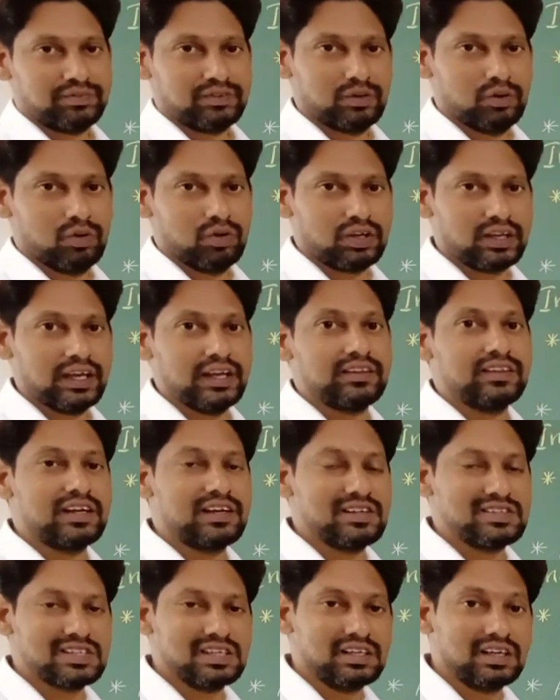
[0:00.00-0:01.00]
Okay, that
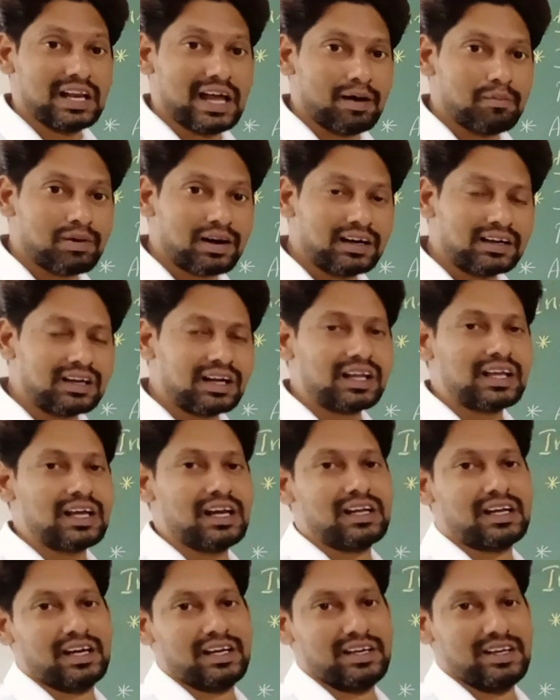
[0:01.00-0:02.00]
is in laboratory
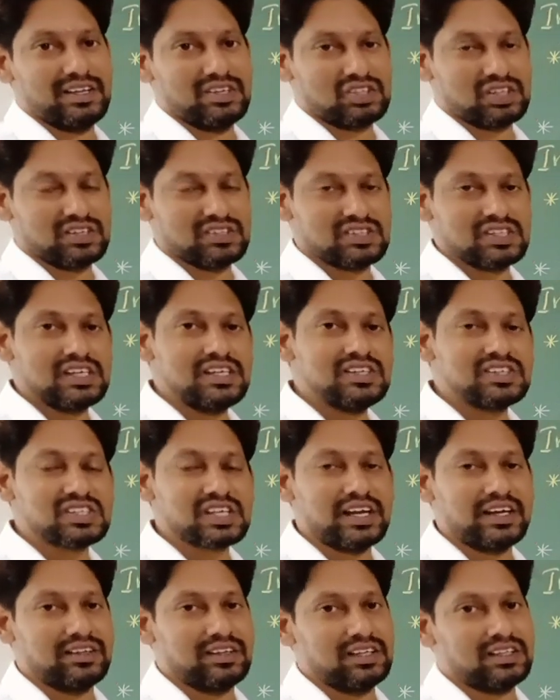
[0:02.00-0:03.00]
conditions
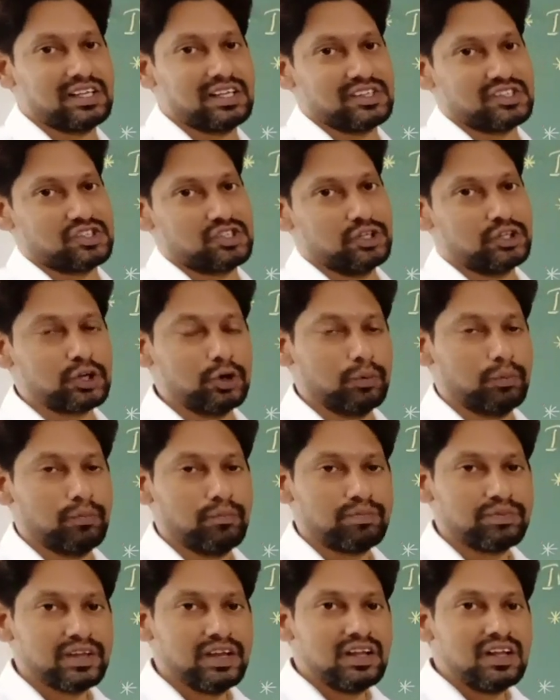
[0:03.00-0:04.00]
inside the test
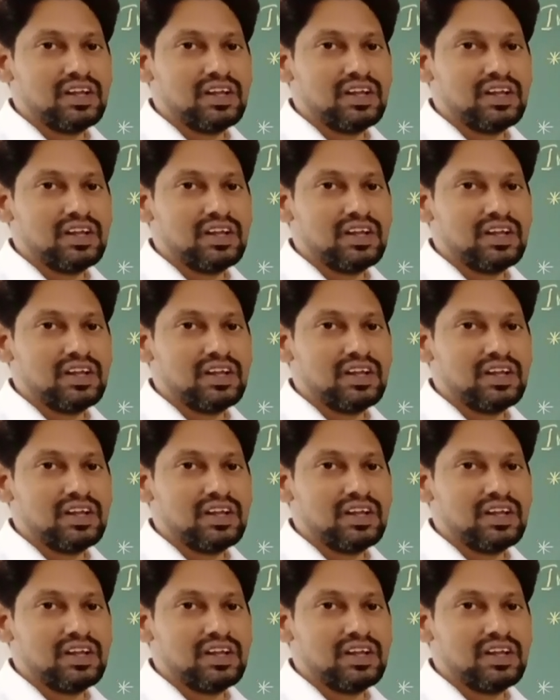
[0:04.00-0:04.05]
tube.